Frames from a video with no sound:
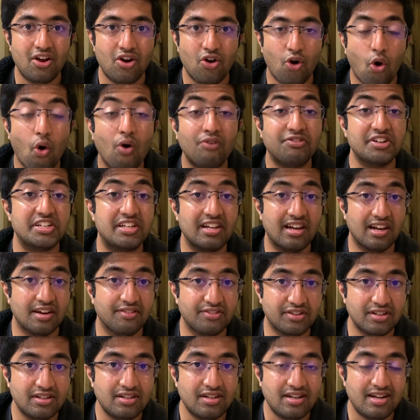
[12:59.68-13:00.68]

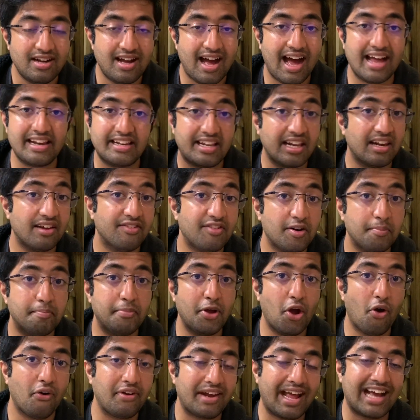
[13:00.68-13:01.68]
over-deliver and deliver
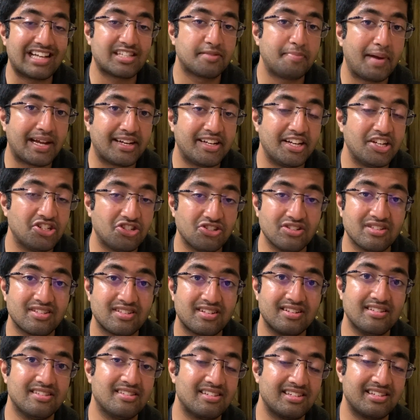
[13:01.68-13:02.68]
beyond expectations
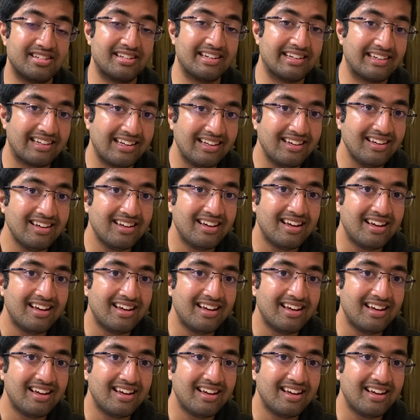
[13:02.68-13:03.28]
consistently